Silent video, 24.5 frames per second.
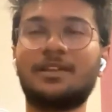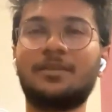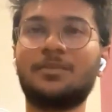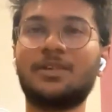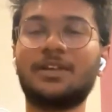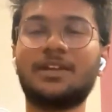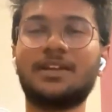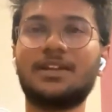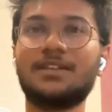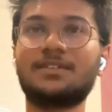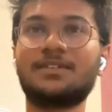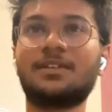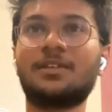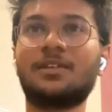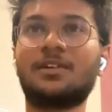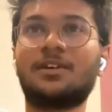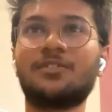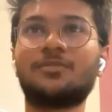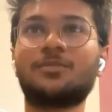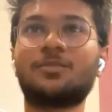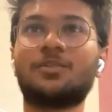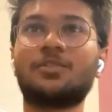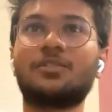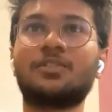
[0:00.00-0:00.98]
immigration
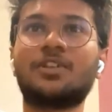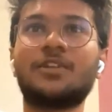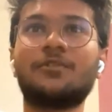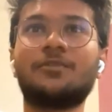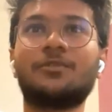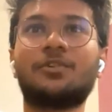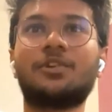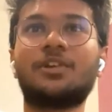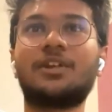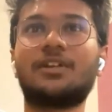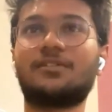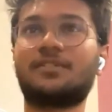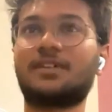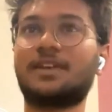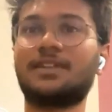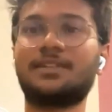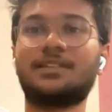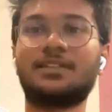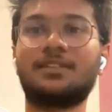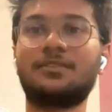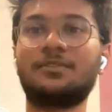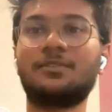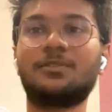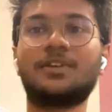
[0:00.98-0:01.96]
laws mostly won't affect
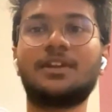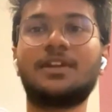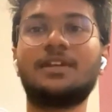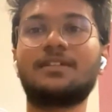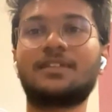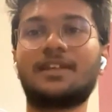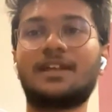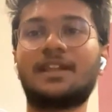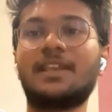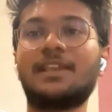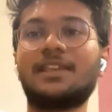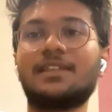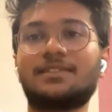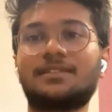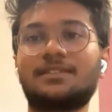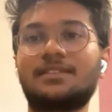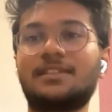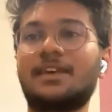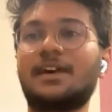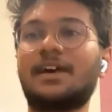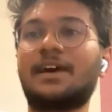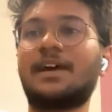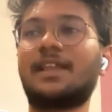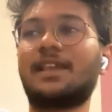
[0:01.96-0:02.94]
the students unless
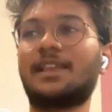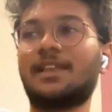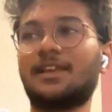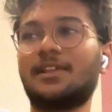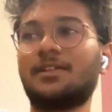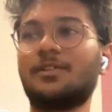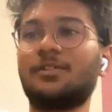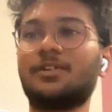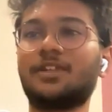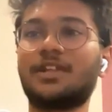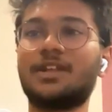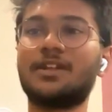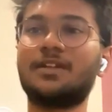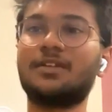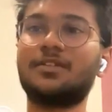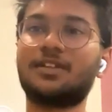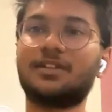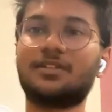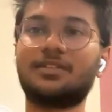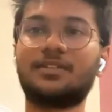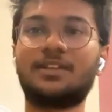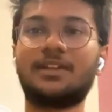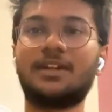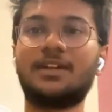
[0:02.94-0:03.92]
they are like looking to
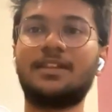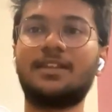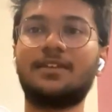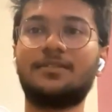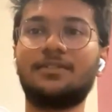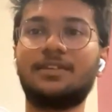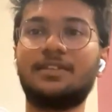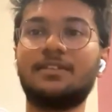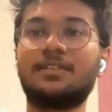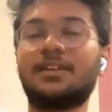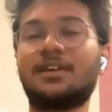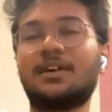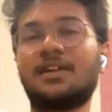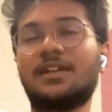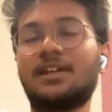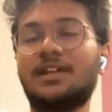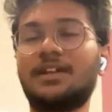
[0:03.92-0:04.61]
extend their visa.